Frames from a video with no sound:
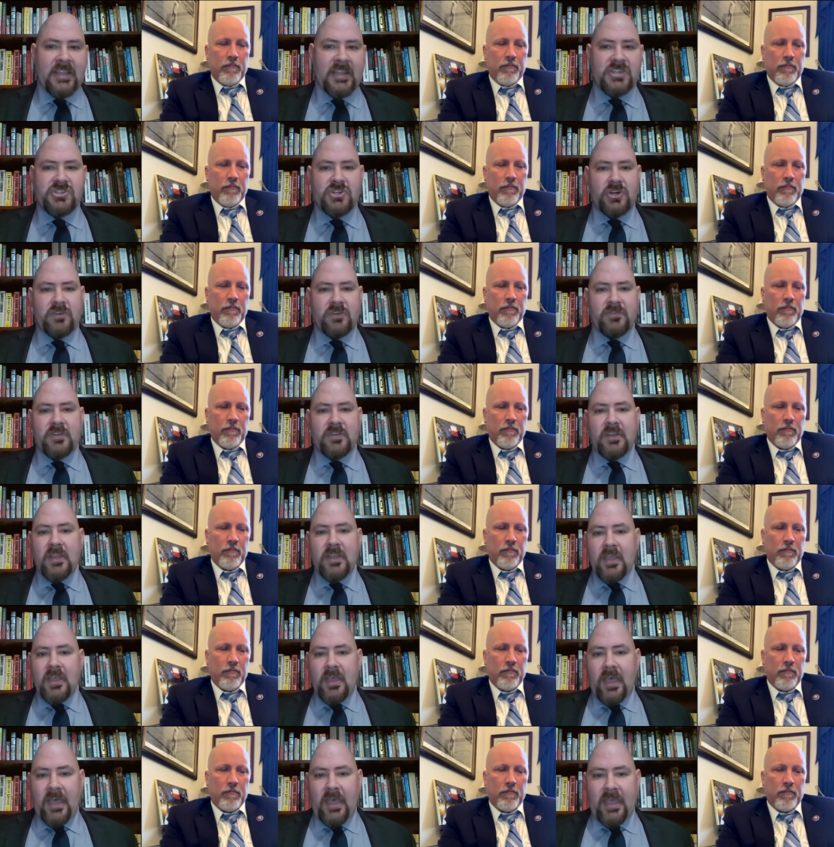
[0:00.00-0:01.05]
Speaker 1: he served uh,
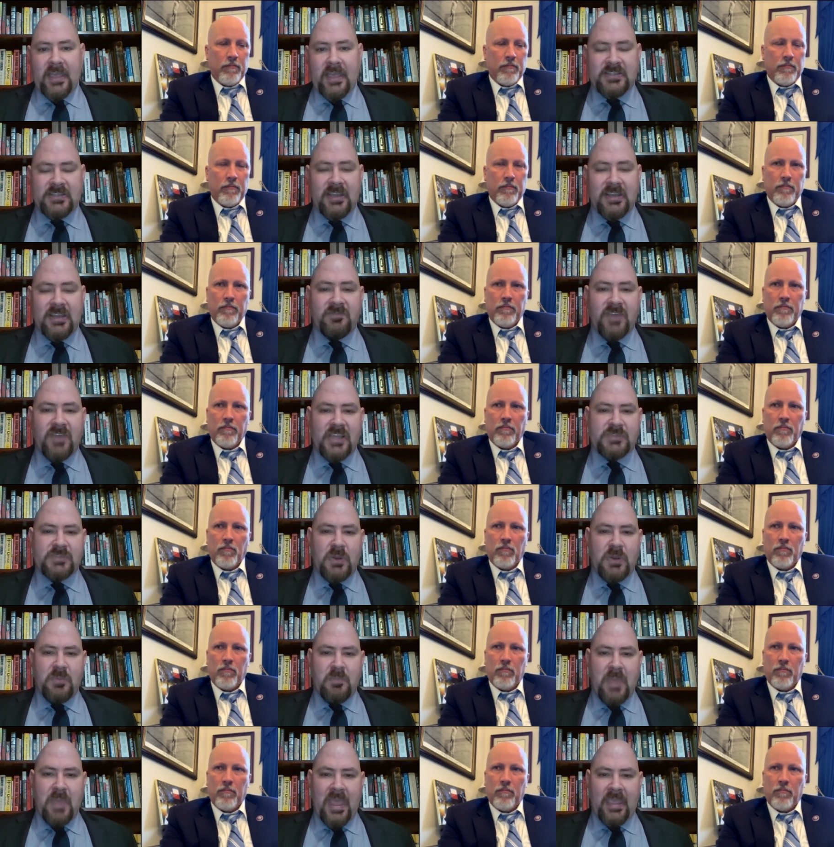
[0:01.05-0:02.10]
as an investment
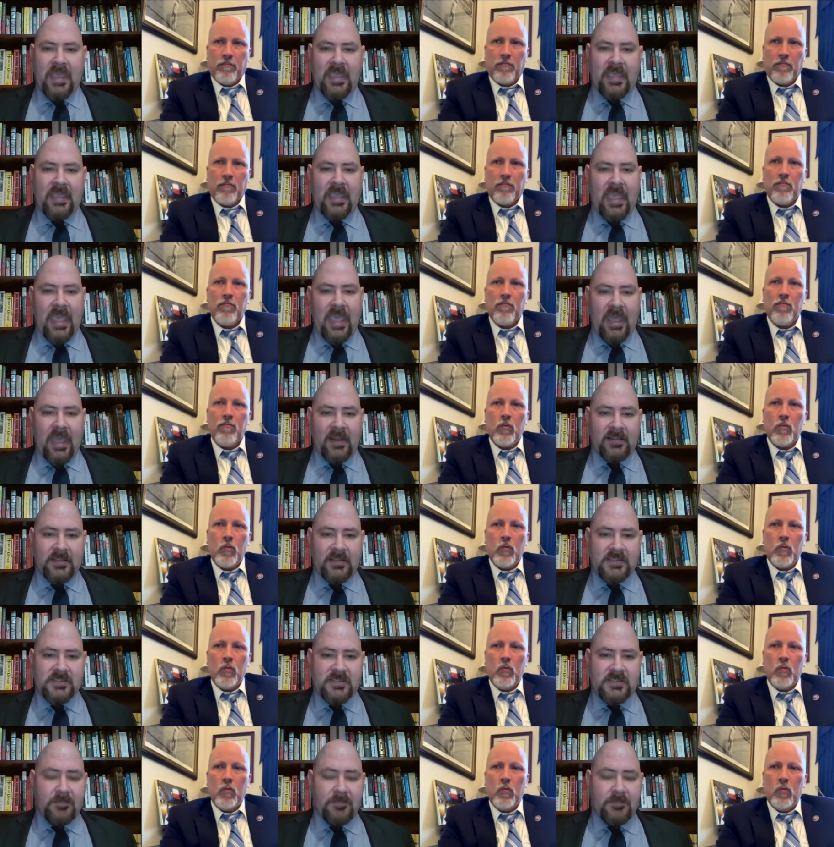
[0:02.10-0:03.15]
banking
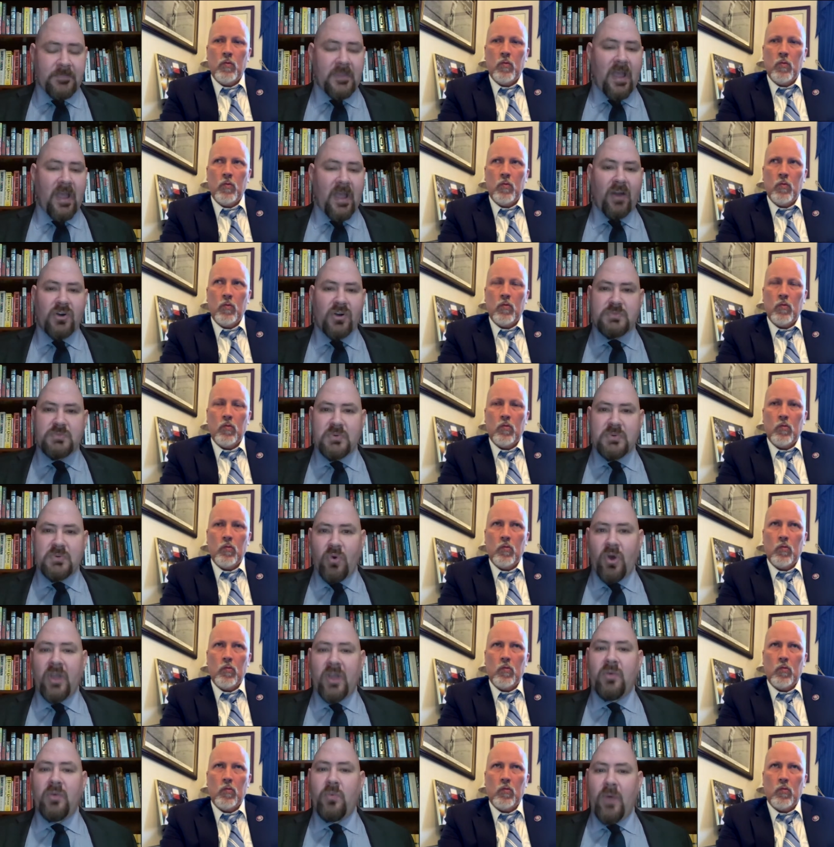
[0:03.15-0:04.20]
analyst. Congressman
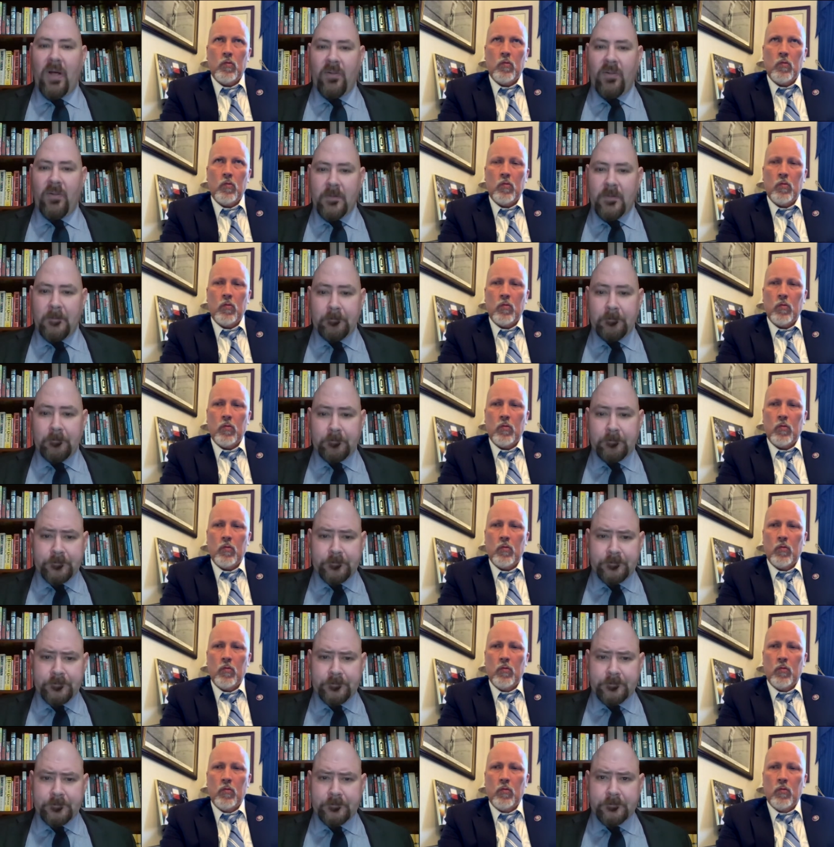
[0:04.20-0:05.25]
Roy, welcome.
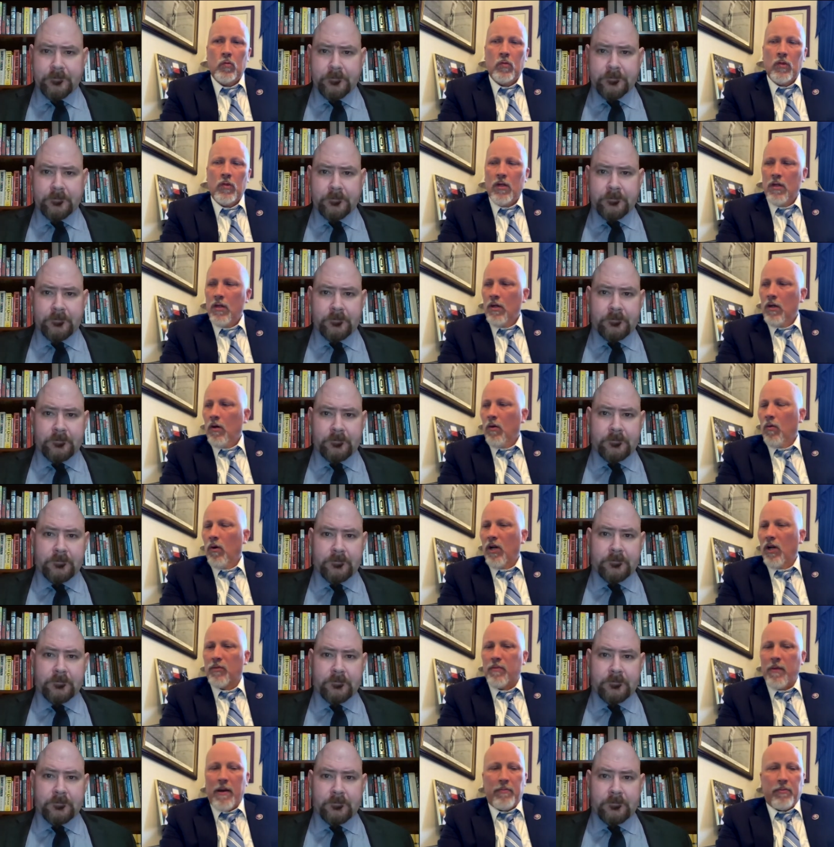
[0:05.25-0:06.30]
Speaker 2: Well,
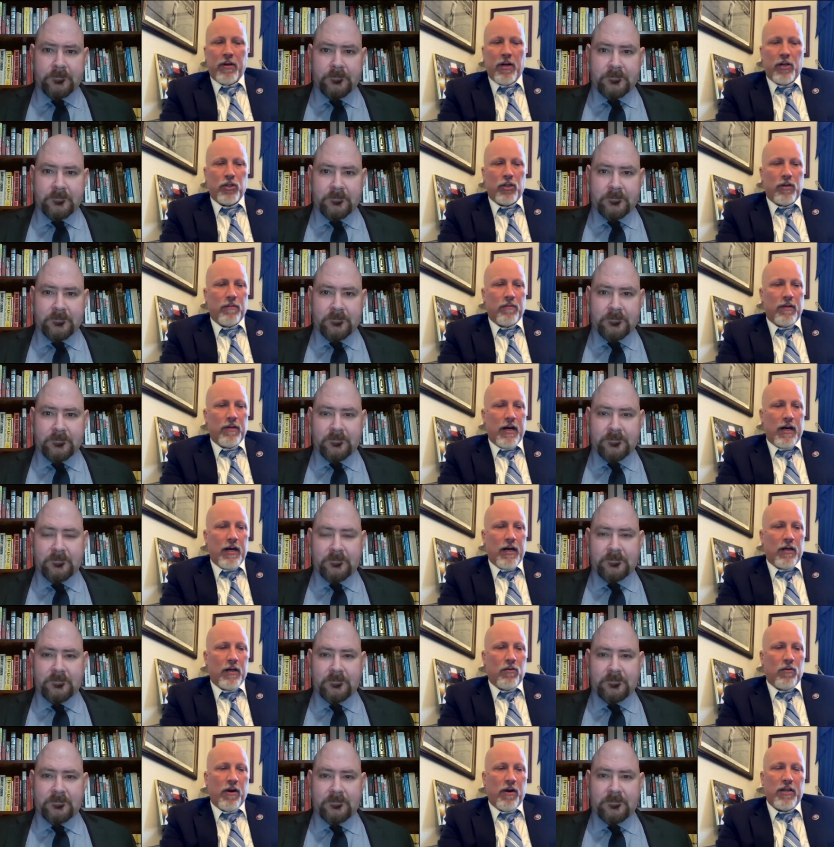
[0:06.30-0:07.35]
it's my pleasure.
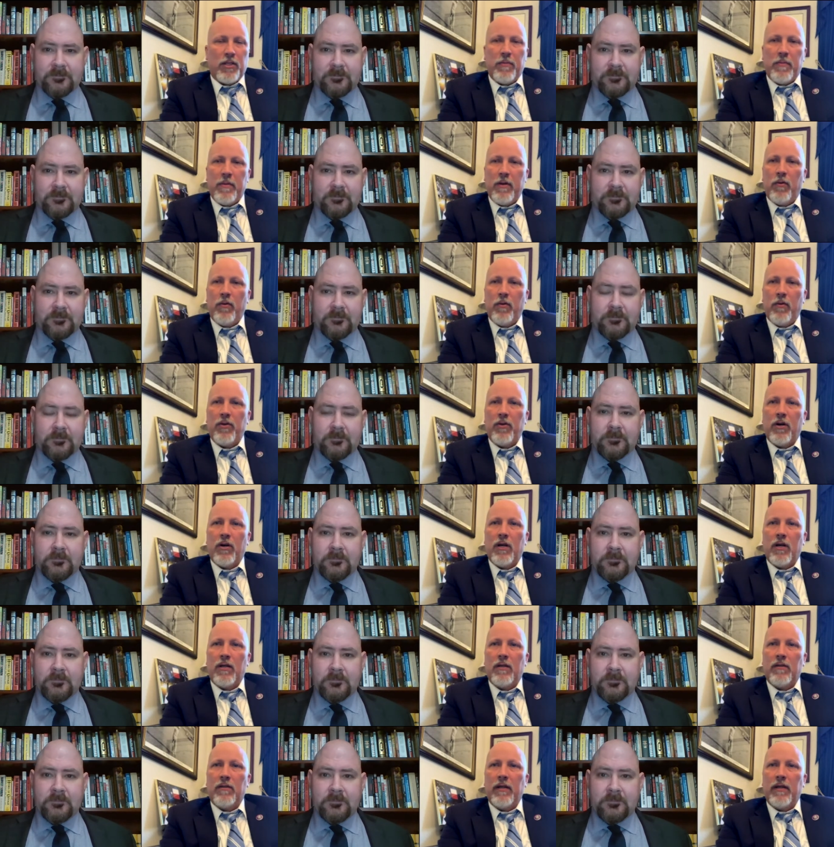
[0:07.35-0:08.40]
Uh, great to be with
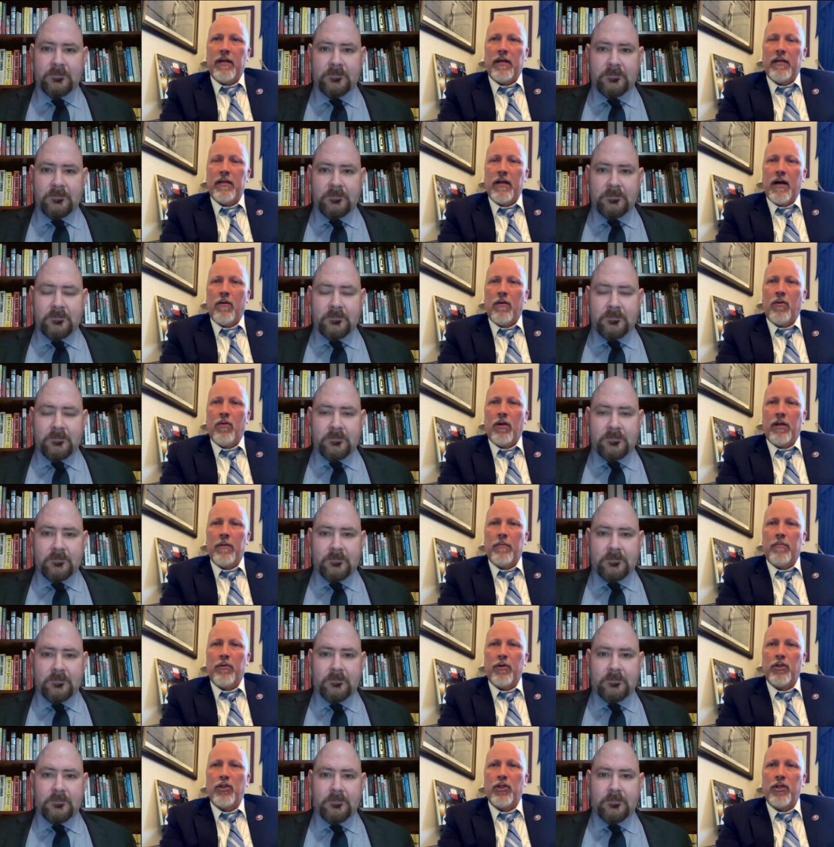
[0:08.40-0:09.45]
y'all, and uh,
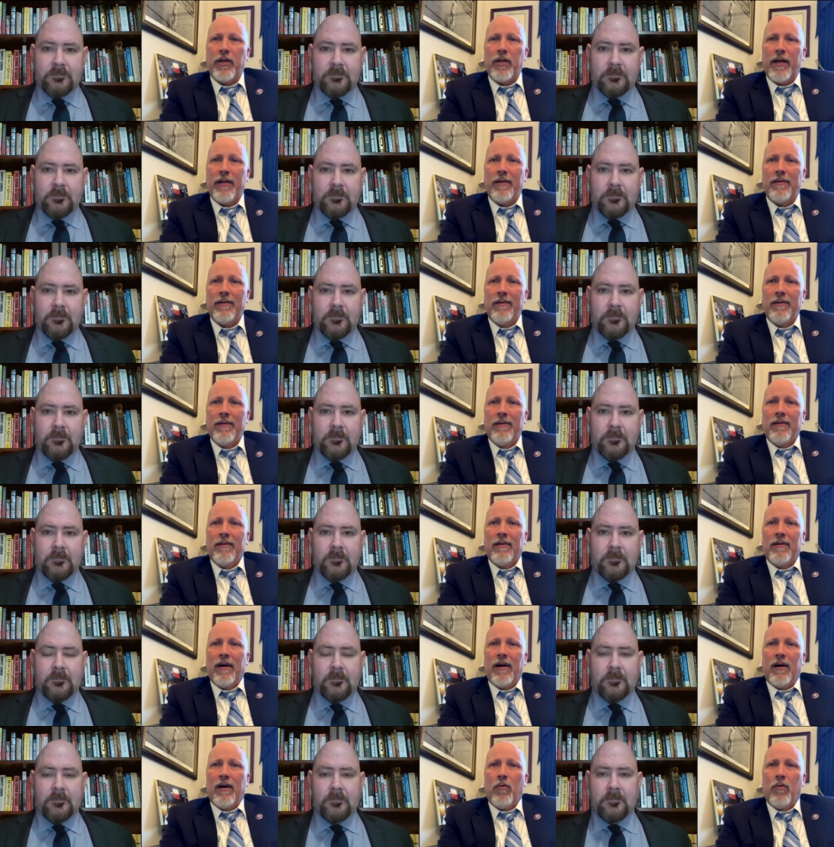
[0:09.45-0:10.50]
really appreciate
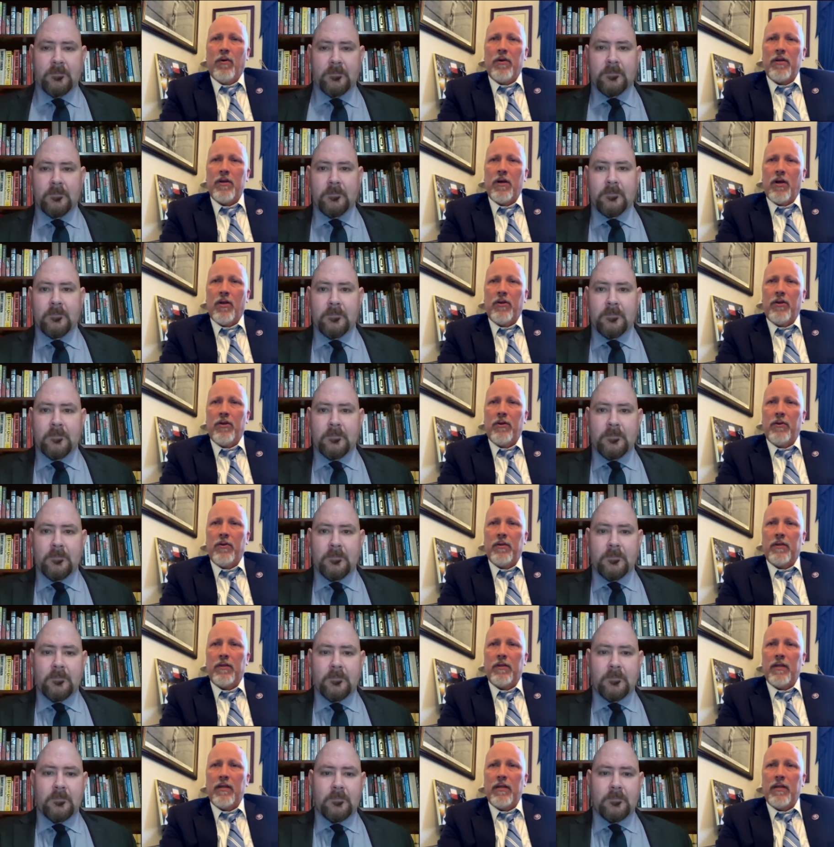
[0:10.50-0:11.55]
uh, what y'all do
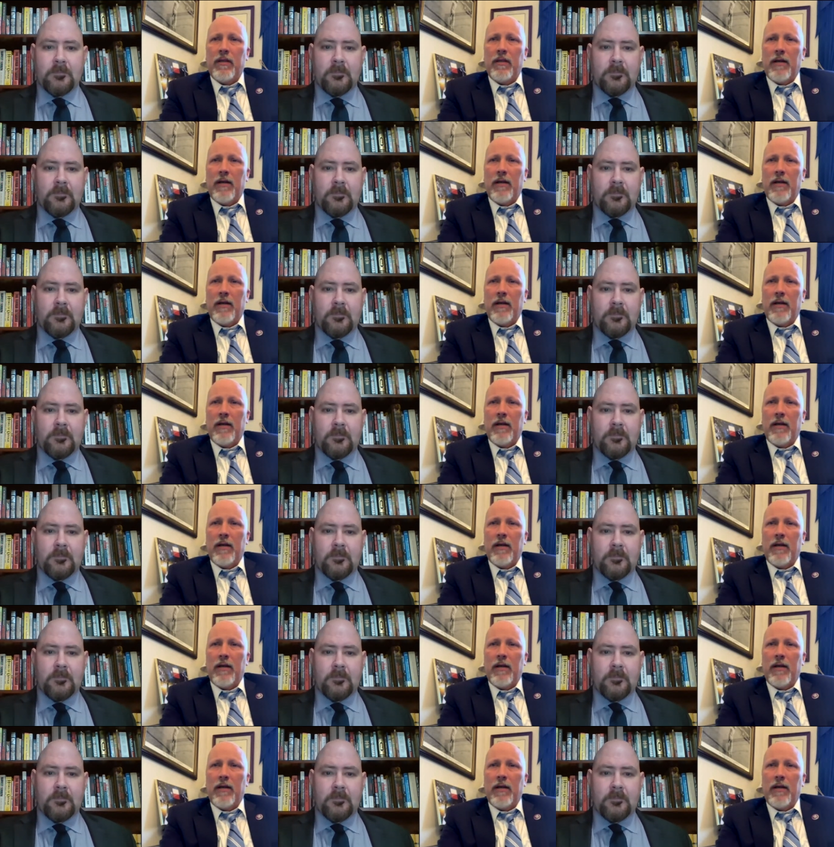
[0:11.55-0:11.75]
at the